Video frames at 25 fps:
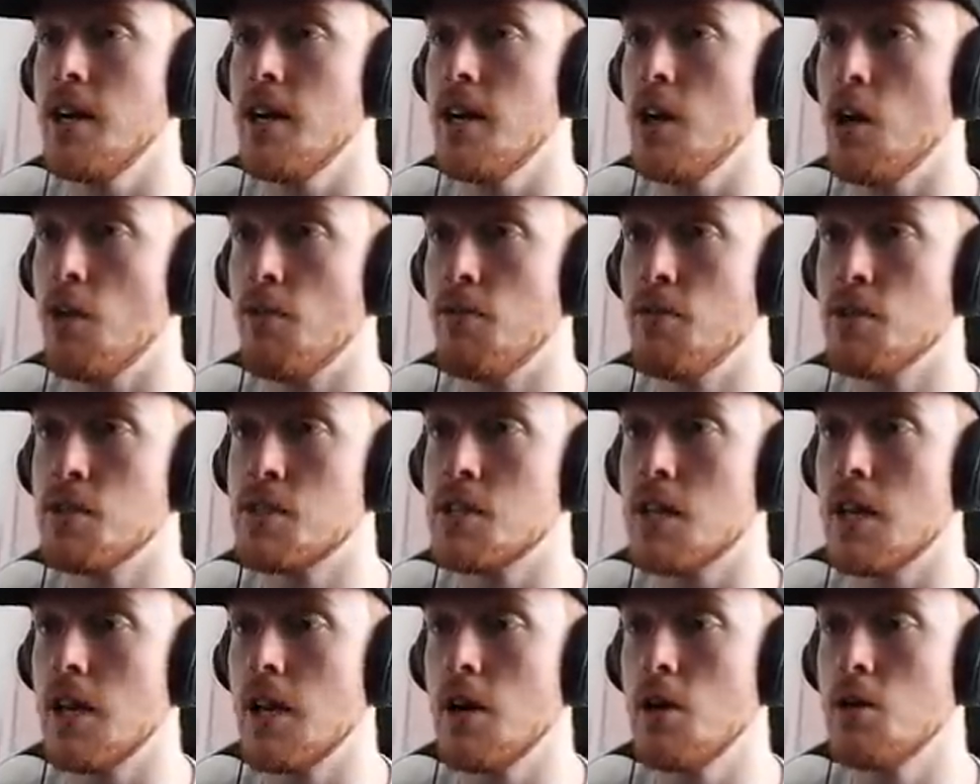It
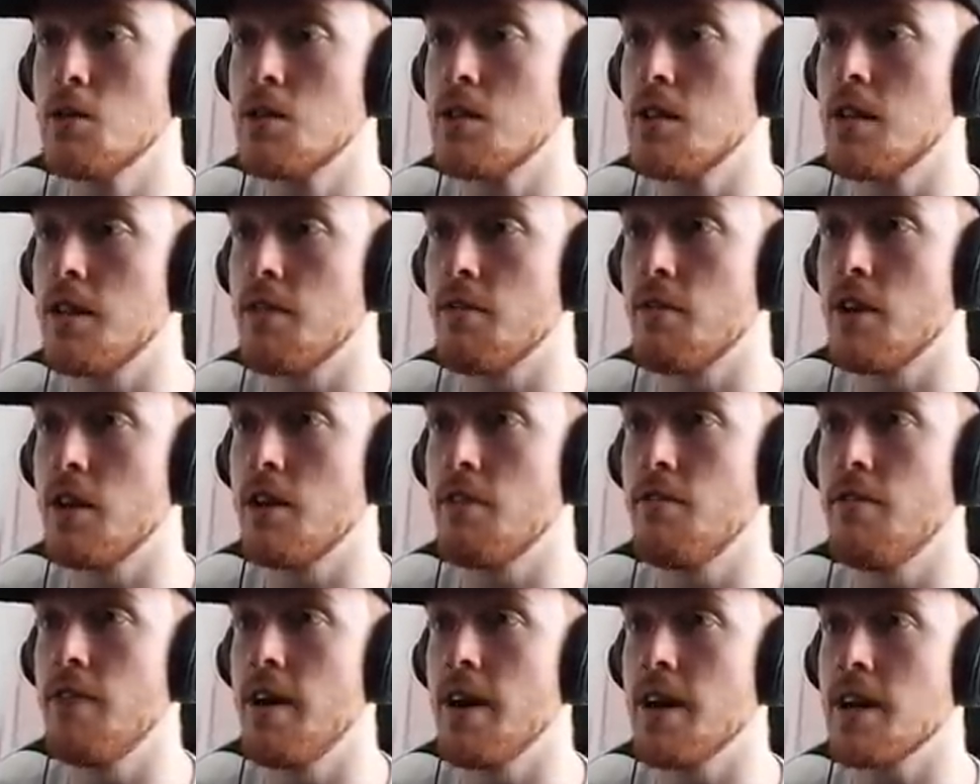offers loads of different
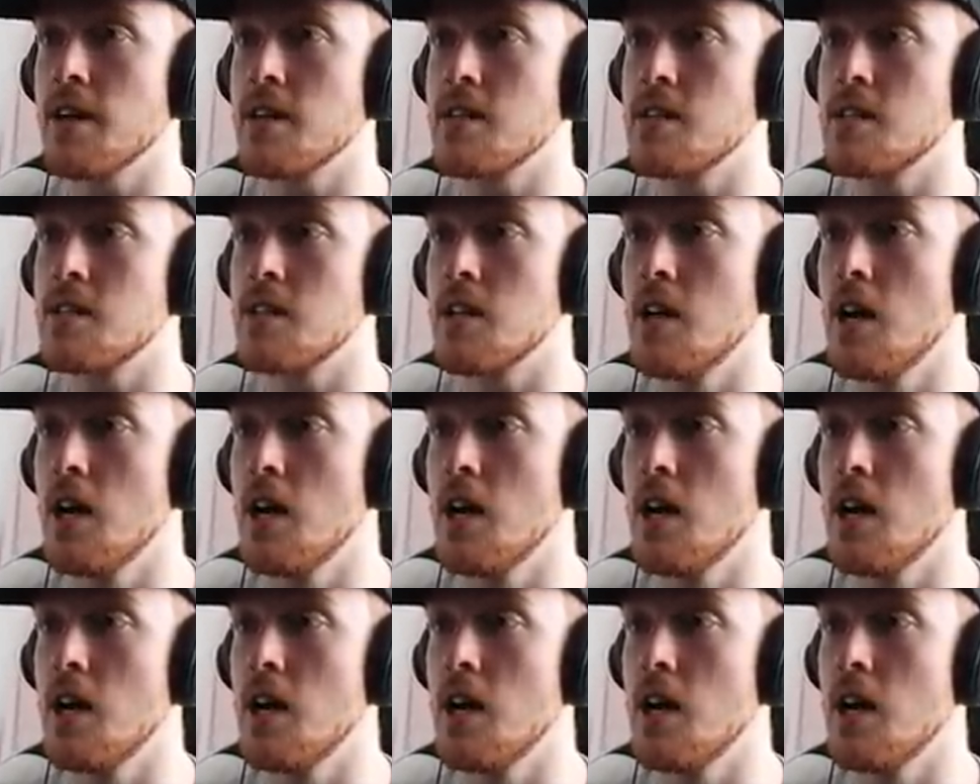effects.